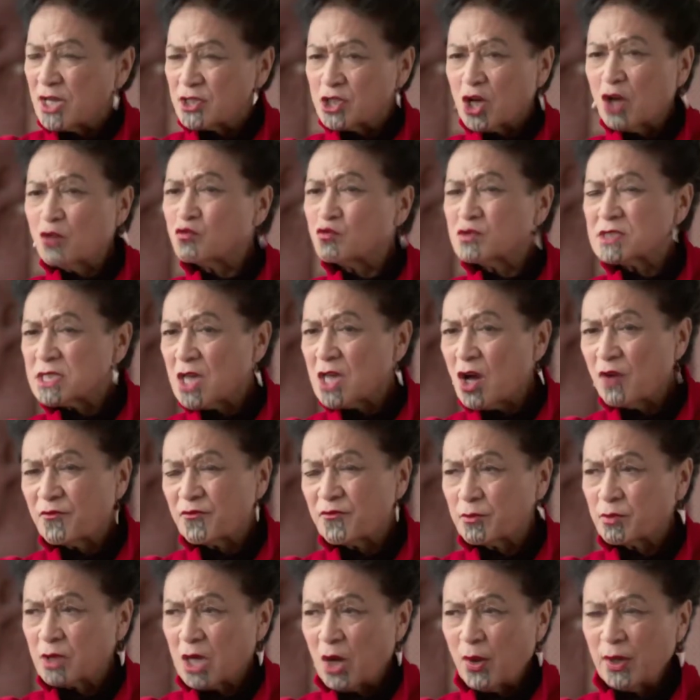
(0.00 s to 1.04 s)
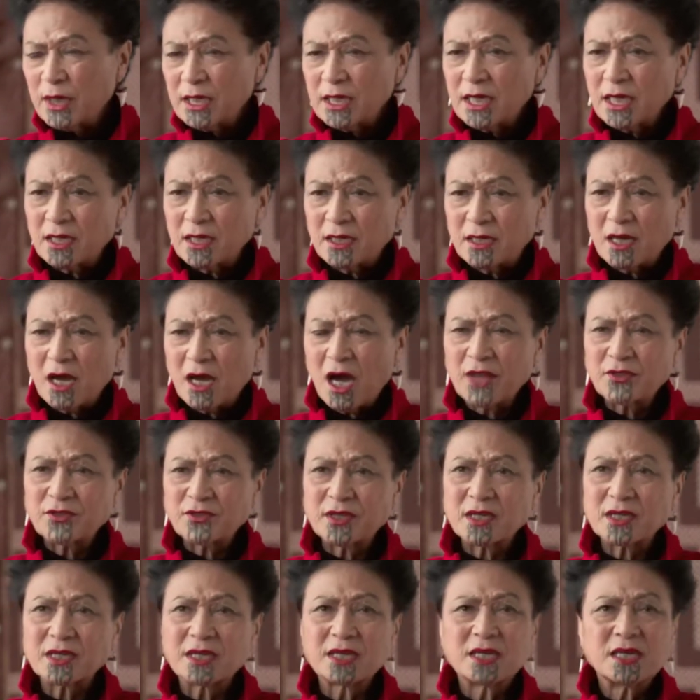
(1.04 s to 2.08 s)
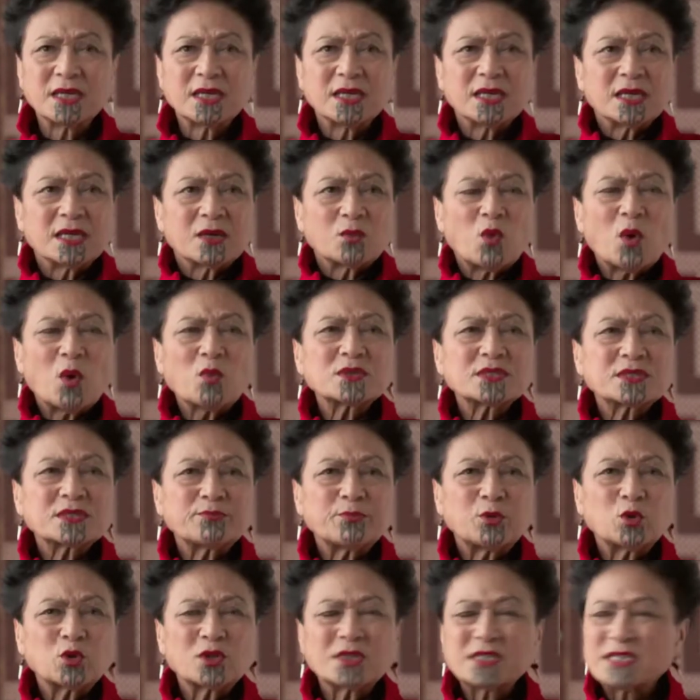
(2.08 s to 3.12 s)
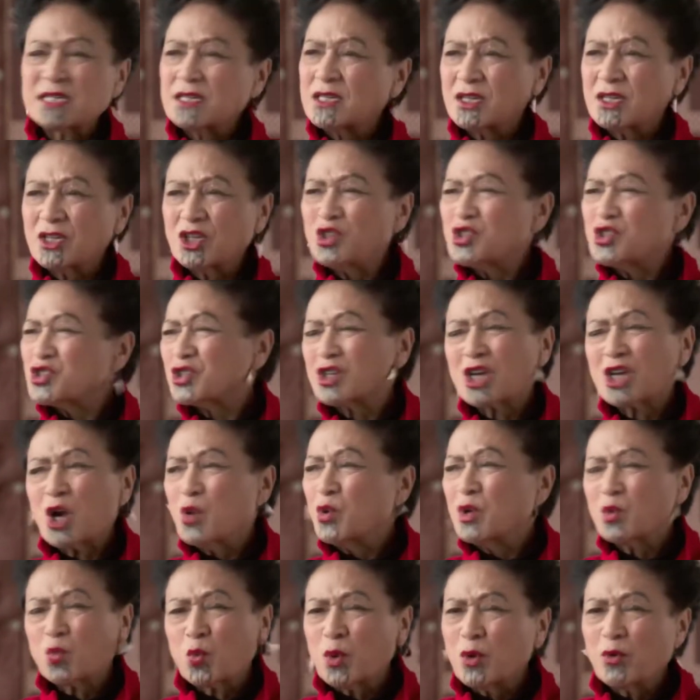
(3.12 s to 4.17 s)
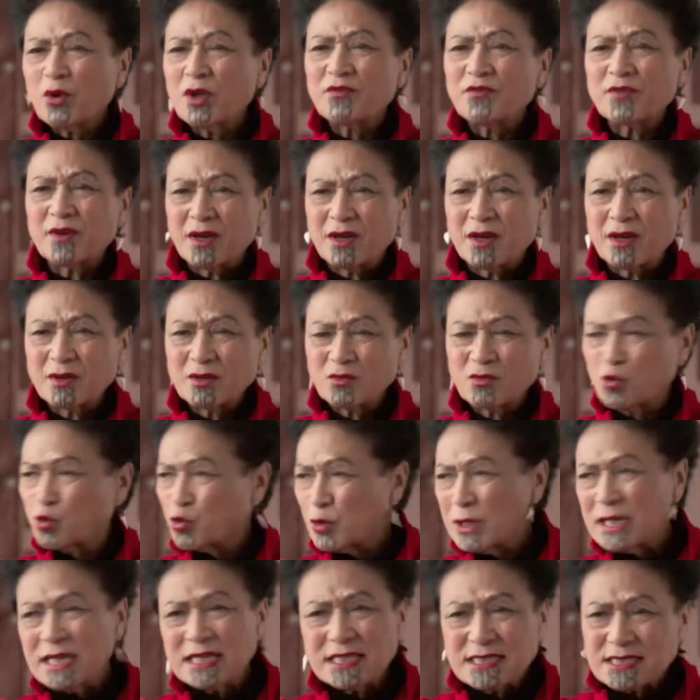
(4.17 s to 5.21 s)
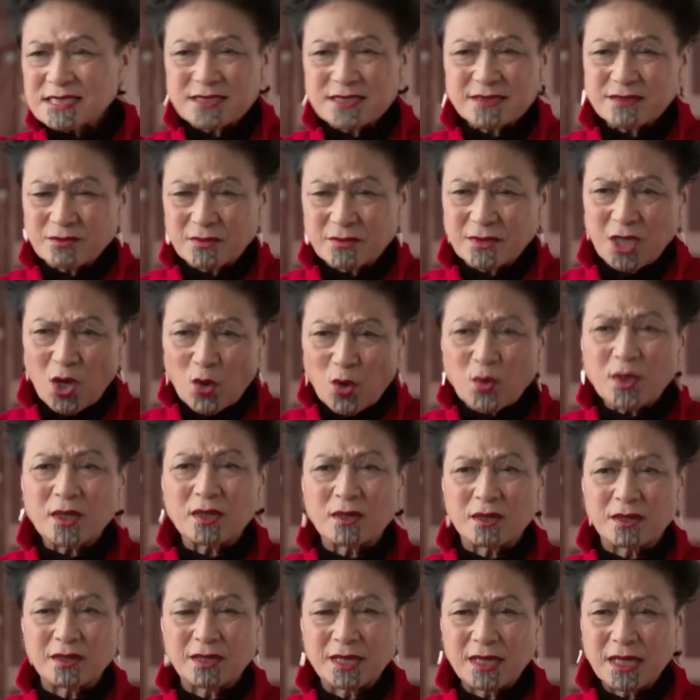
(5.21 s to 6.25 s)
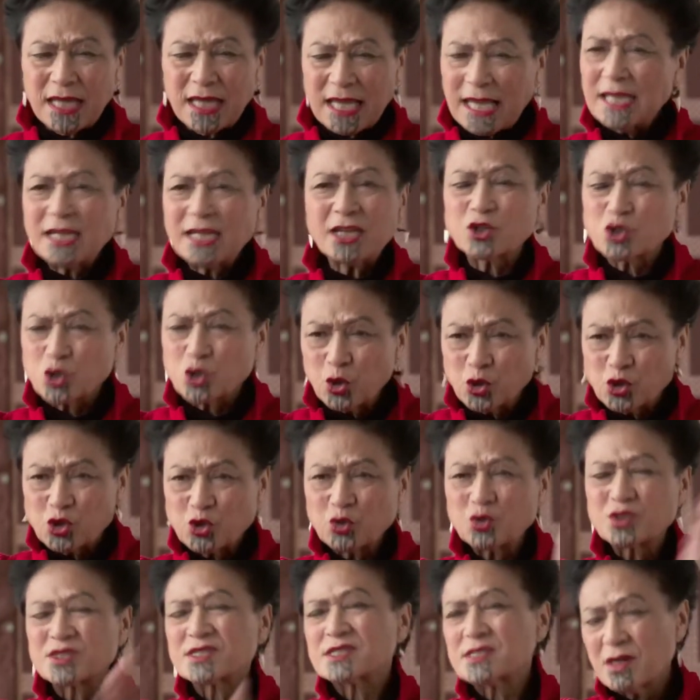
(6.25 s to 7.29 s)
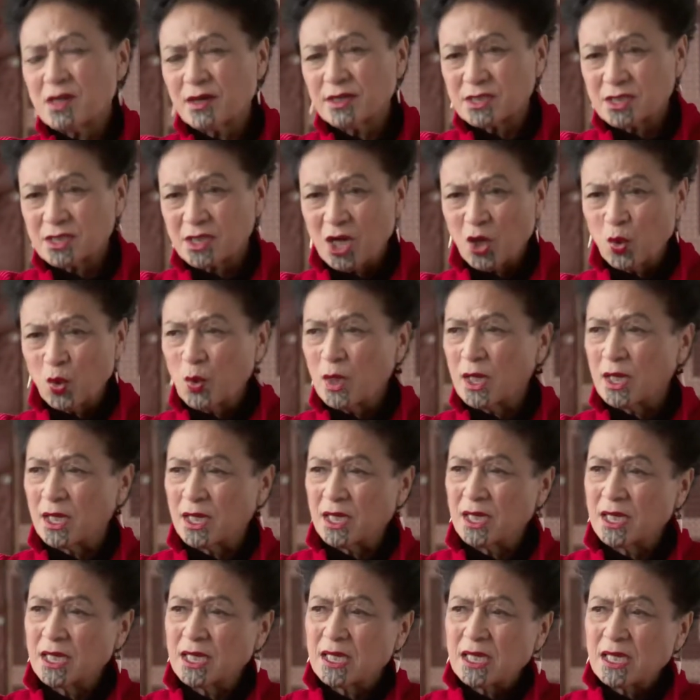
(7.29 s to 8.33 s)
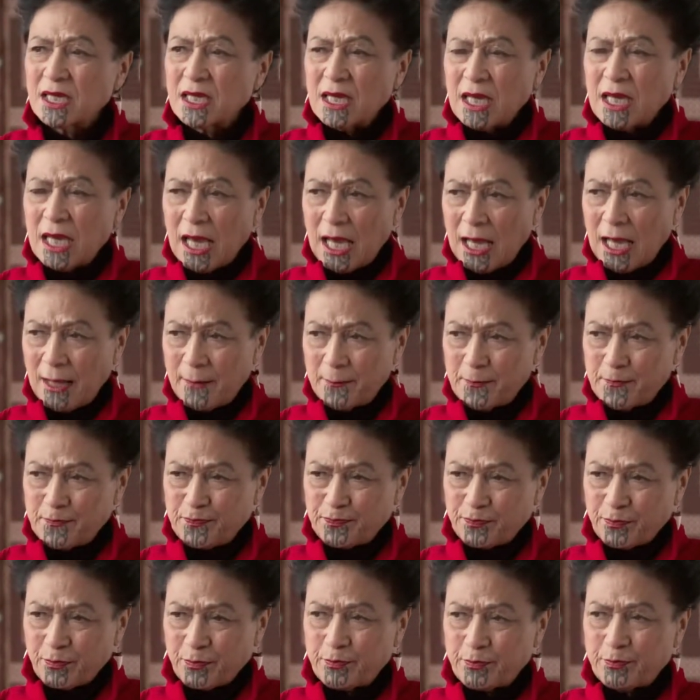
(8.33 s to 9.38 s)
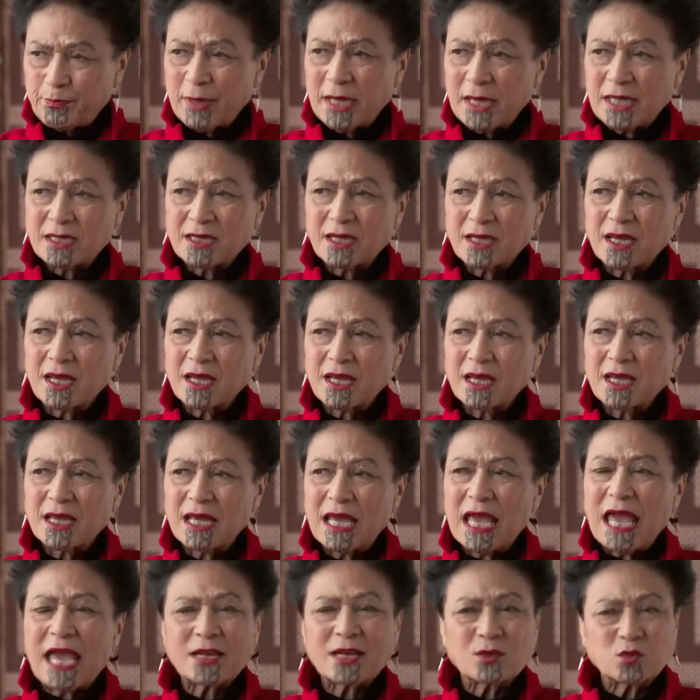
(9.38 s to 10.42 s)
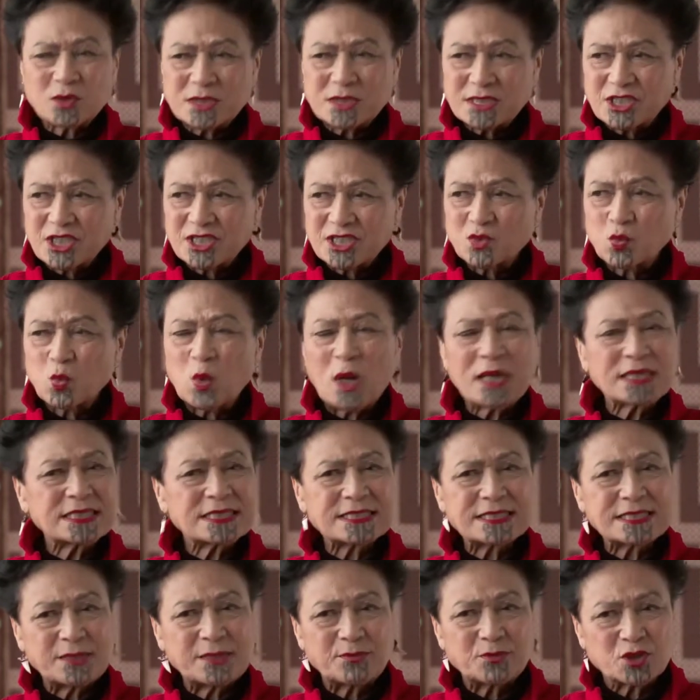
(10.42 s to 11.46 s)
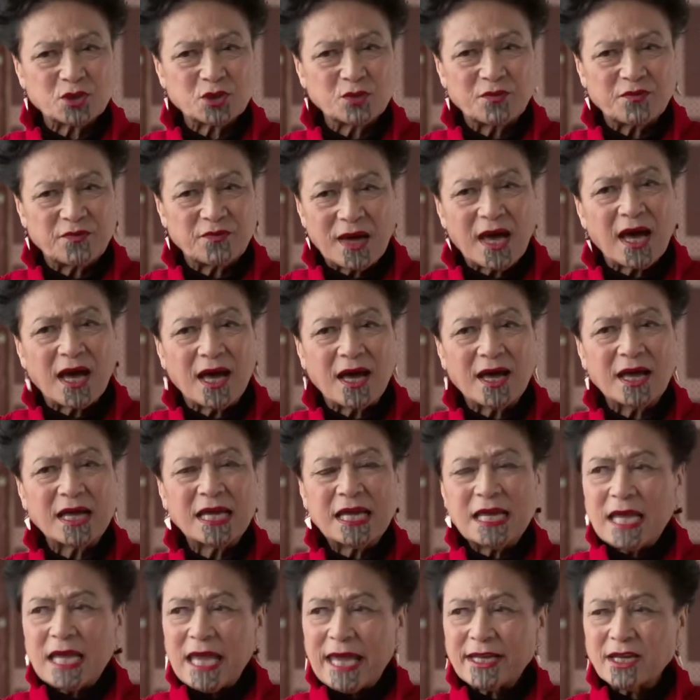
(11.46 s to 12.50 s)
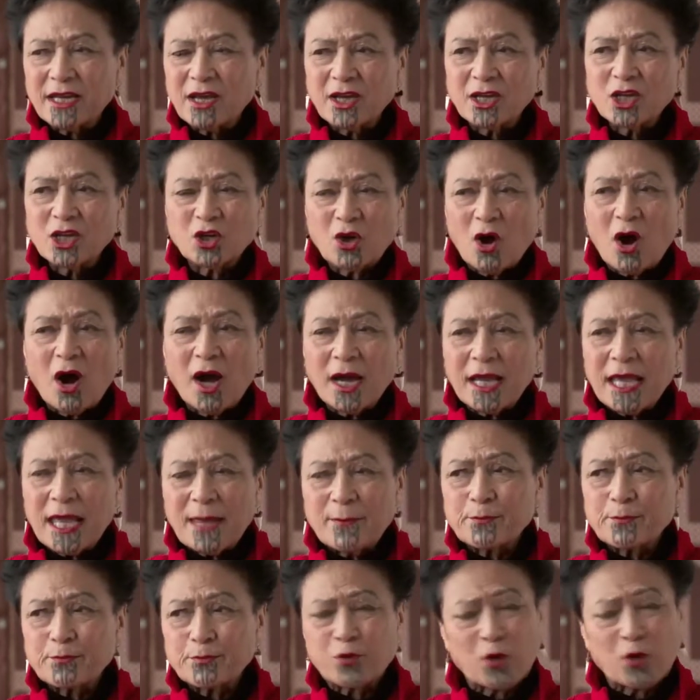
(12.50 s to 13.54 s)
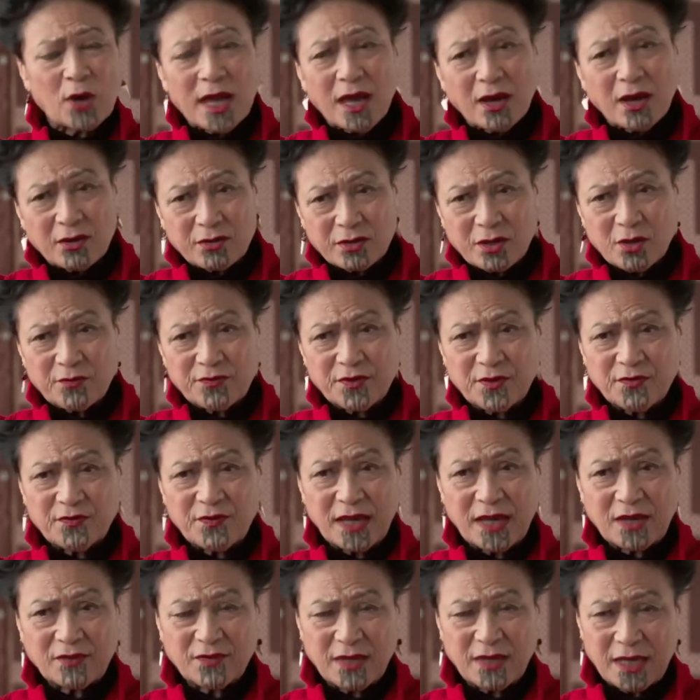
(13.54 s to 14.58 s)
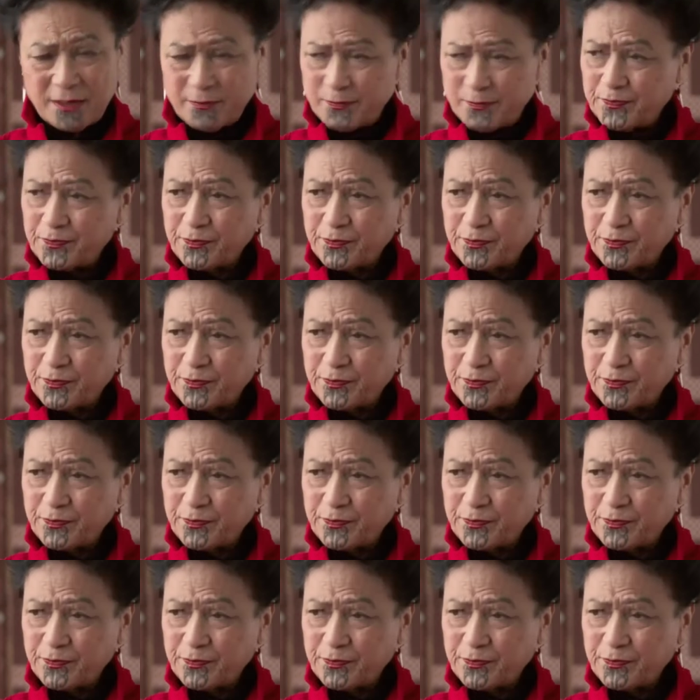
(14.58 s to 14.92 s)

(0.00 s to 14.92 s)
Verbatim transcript: don't resolve from going in. I think what was important is that you should go in wherever. Greens, go in. Any church you decide to go in. Um, but ACT was just one step too far. And, you know, I am proud of the fact that